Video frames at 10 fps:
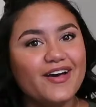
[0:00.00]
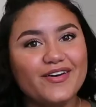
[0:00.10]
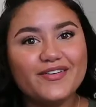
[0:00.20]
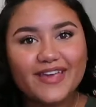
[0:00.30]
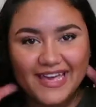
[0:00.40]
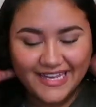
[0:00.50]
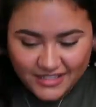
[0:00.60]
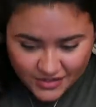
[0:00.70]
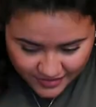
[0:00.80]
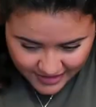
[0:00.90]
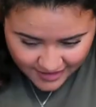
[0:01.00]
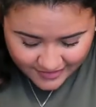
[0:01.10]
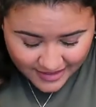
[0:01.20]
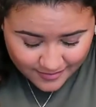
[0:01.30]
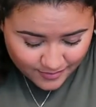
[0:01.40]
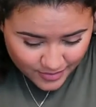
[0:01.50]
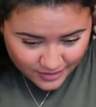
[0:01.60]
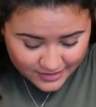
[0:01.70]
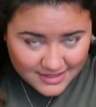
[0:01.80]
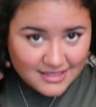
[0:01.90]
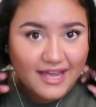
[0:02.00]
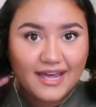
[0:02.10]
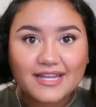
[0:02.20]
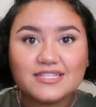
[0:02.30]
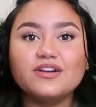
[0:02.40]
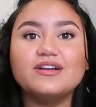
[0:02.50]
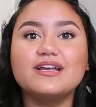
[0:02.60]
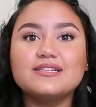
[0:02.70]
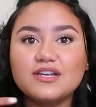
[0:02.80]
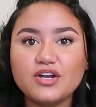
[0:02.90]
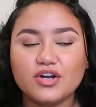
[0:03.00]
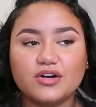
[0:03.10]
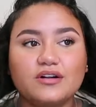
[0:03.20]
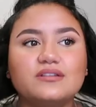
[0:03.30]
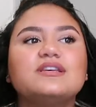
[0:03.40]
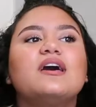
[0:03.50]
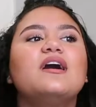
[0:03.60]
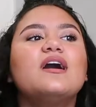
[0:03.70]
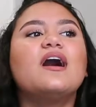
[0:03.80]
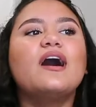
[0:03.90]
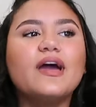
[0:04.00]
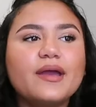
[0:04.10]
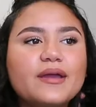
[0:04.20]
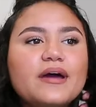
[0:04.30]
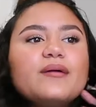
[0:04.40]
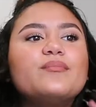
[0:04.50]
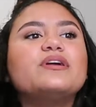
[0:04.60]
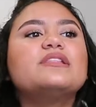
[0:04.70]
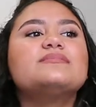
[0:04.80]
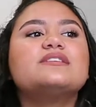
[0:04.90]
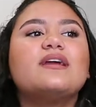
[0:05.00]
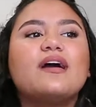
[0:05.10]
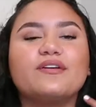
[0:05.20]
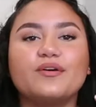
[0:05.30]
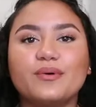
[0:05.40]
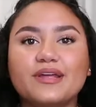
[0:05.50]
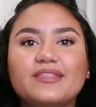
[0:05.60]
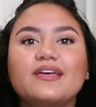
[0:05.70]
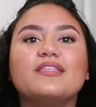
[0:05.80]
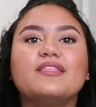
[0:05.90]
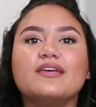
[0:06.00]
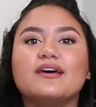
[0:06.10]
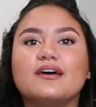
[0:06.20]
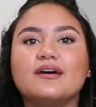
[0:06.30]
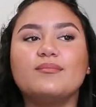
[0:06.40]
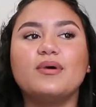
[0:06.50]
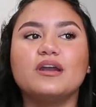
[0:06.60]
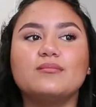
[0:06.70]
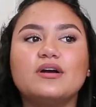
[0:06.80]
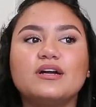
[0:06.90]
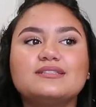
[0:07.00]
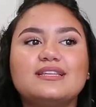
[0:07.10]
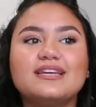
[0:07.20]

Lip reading: Okay, so now that both sides are nice and curled, I bring them together with the bottom part that